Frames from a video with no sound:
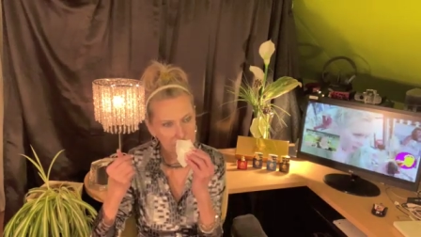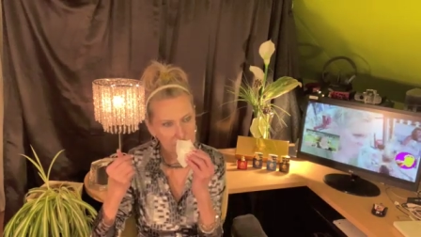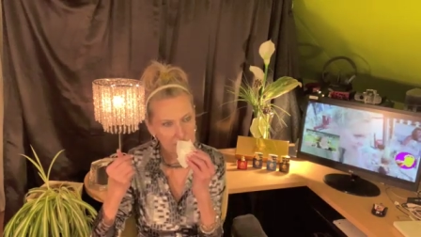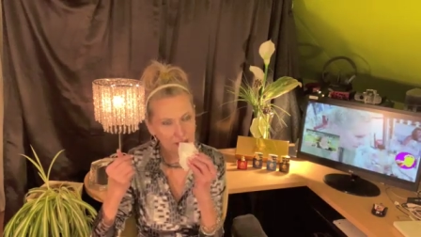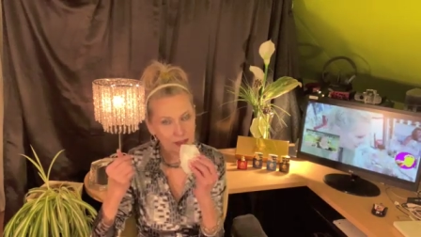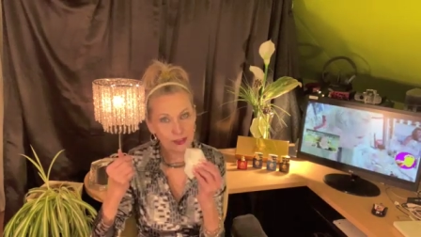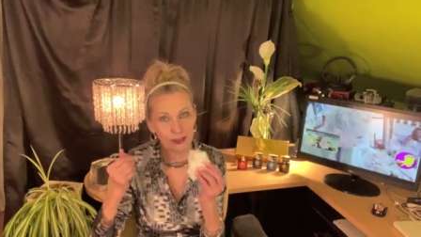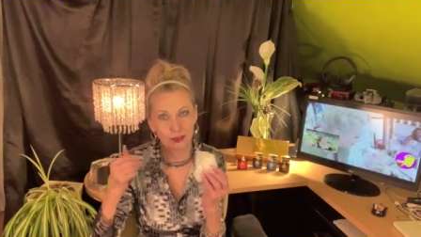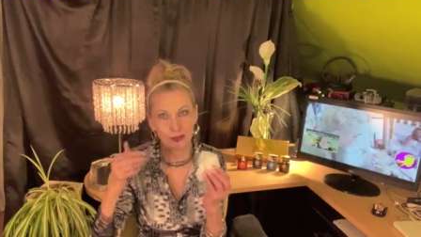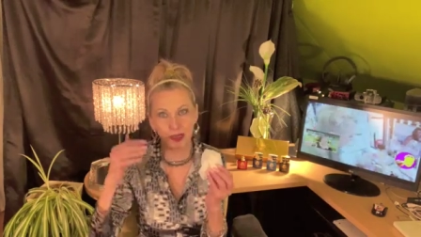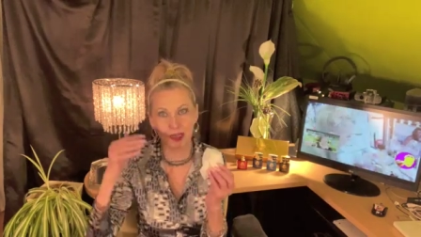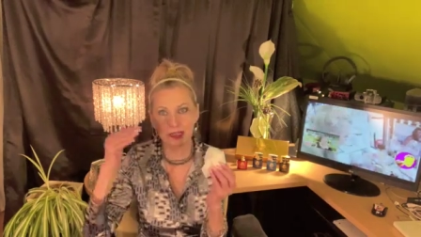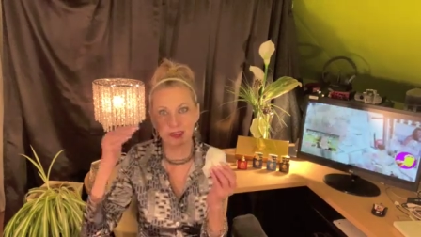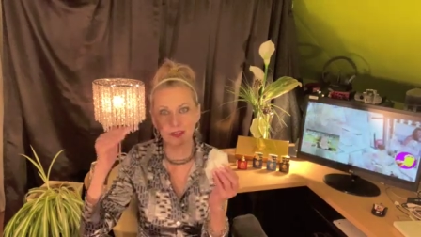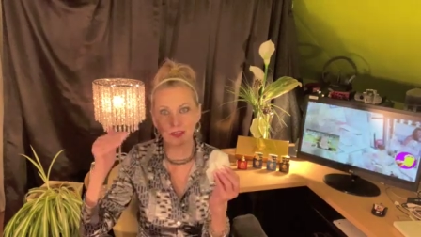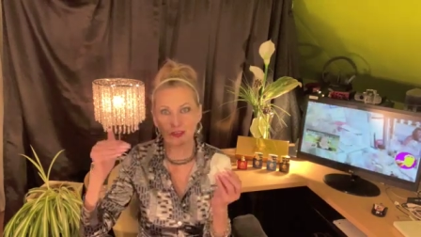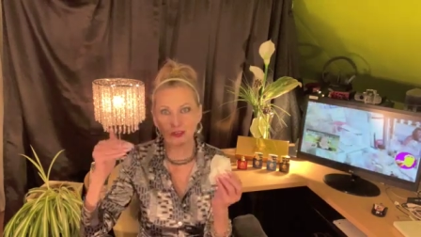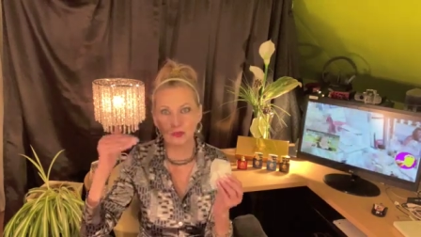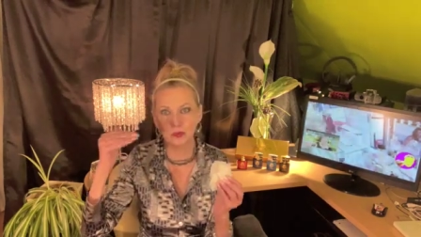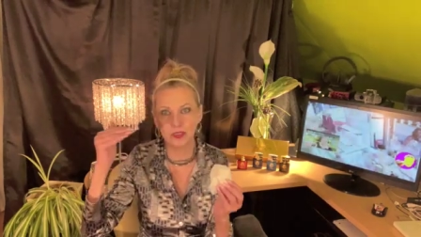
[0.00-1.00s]
strange
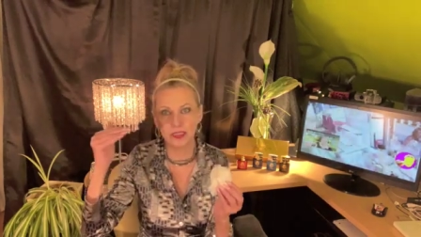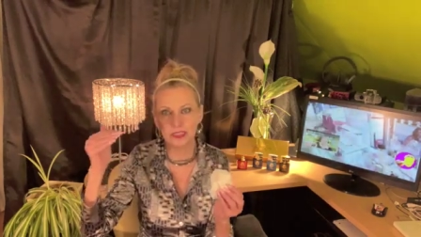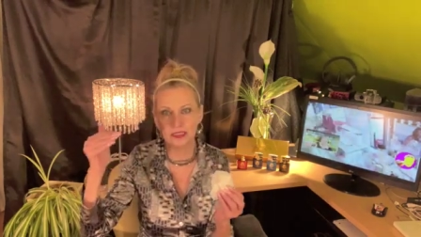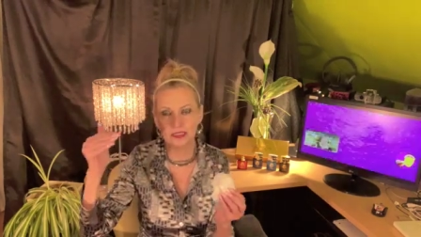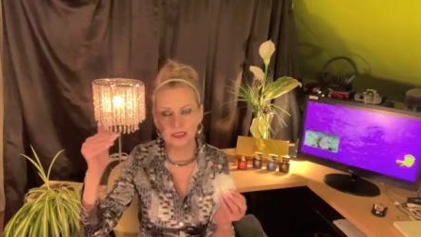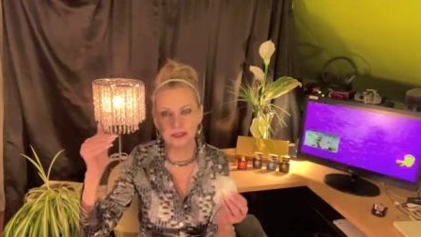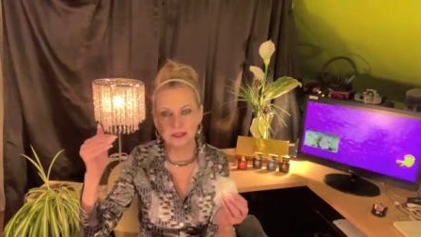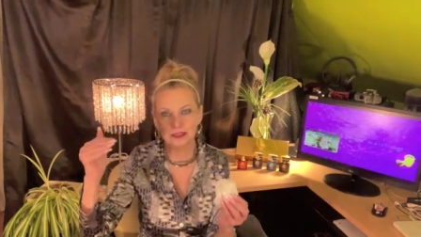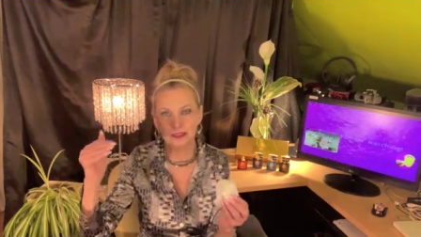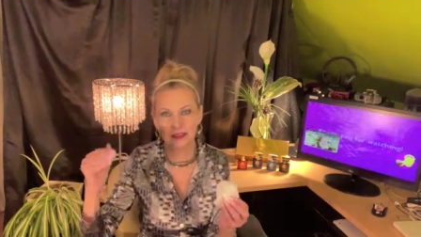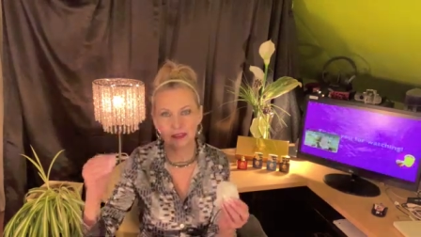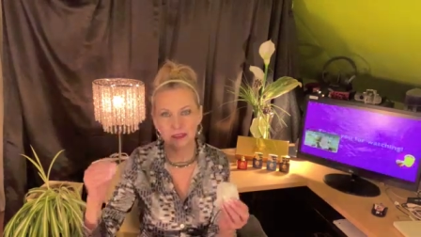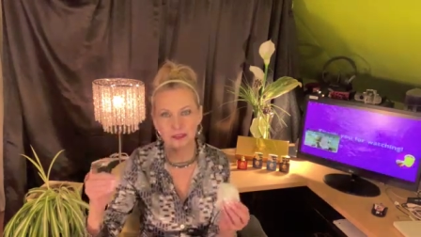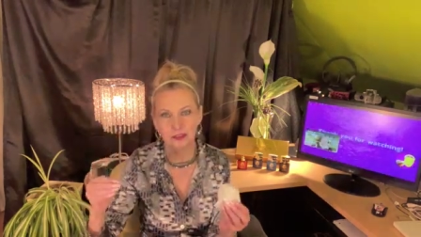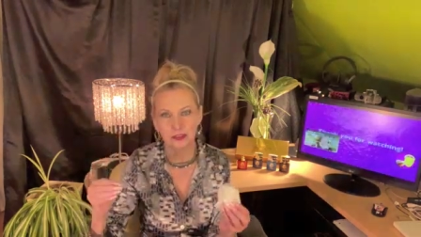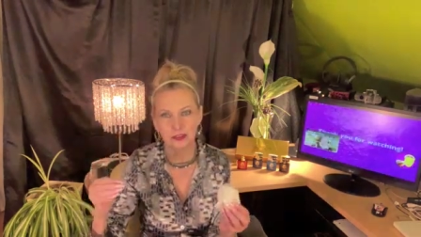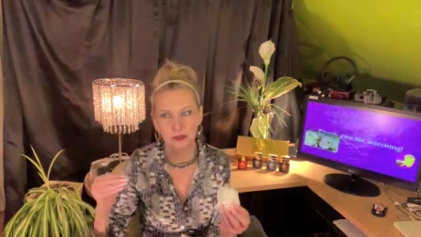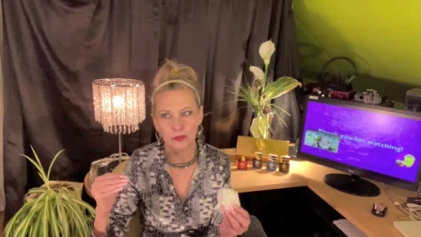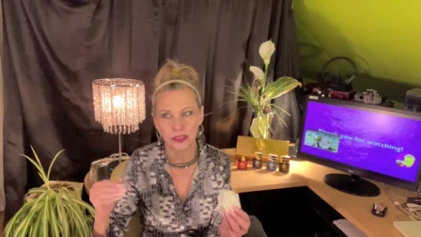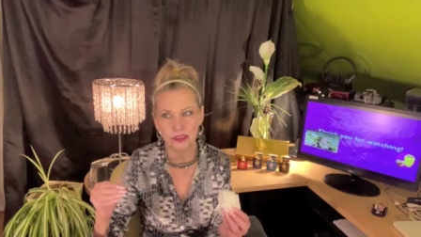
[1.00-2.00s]
sweetness, these
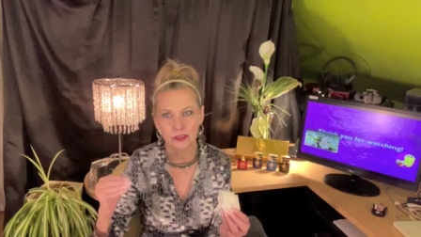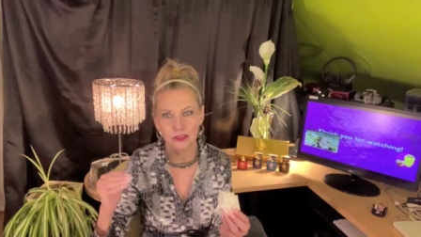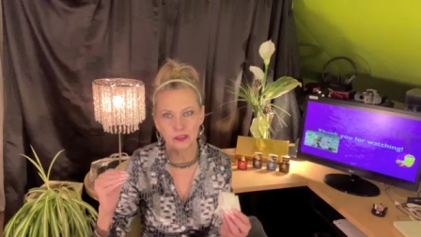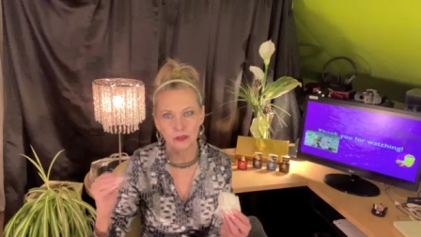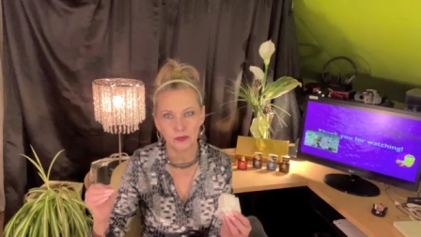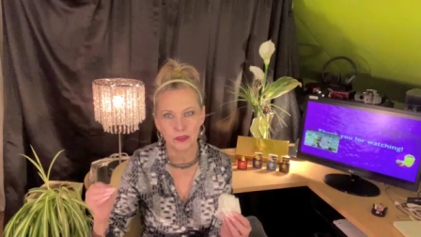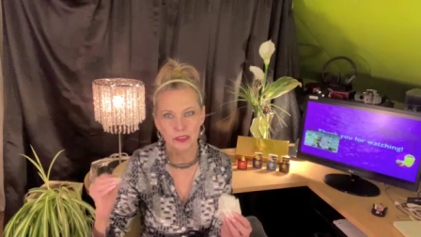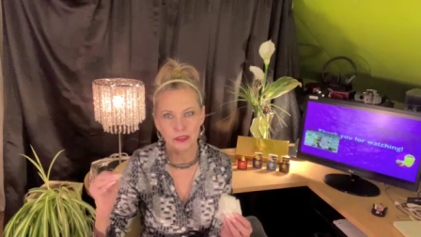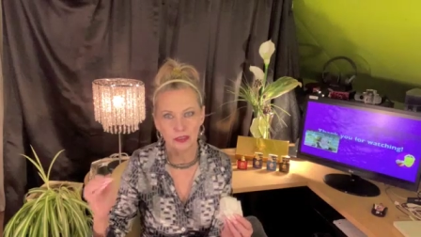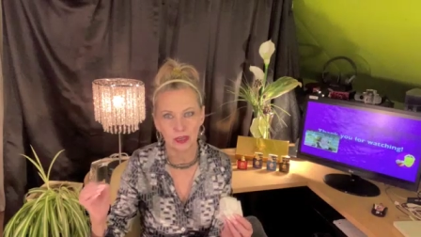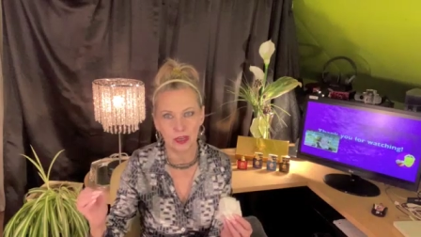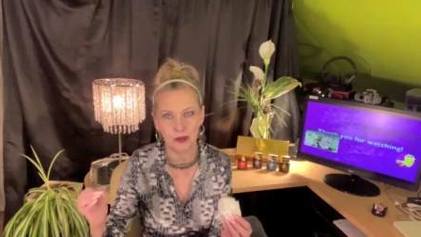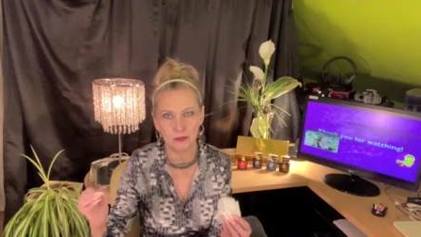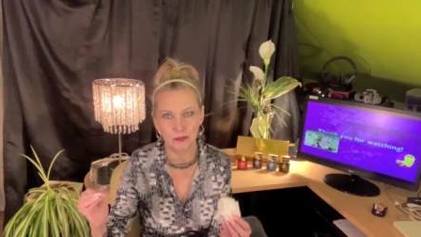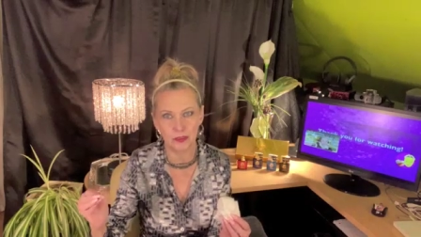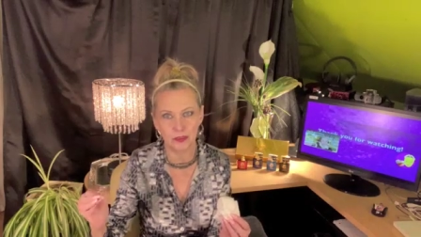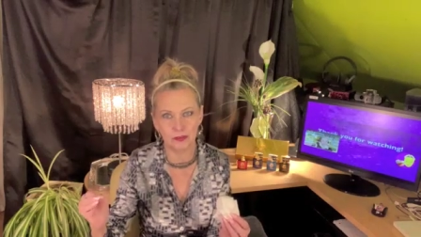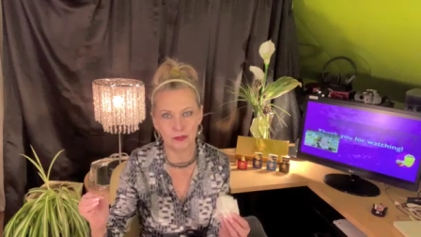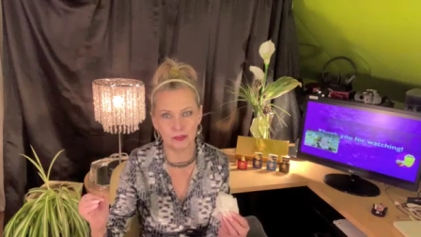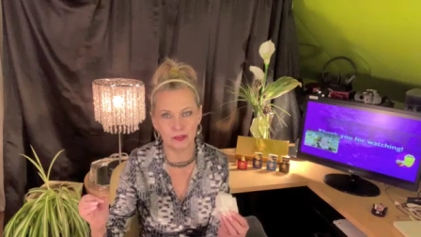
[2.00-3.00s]
strange sweet top
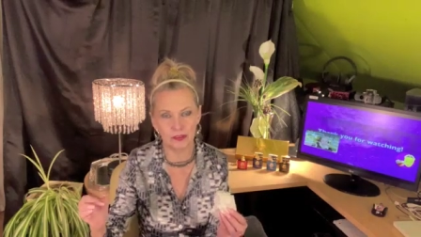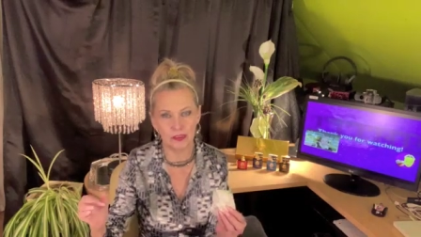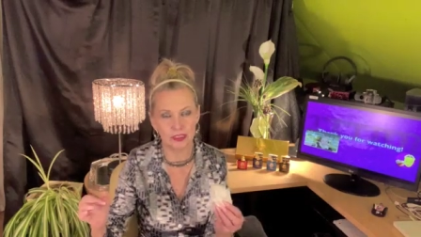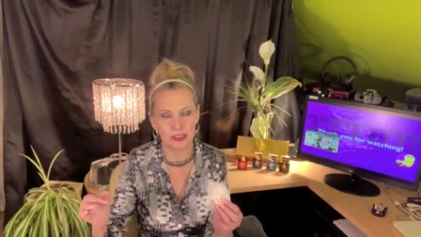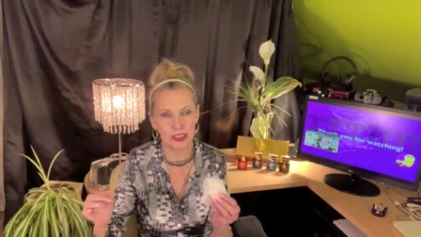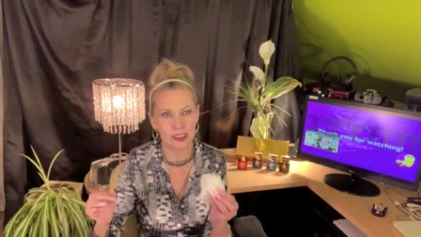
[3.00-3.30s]
notes.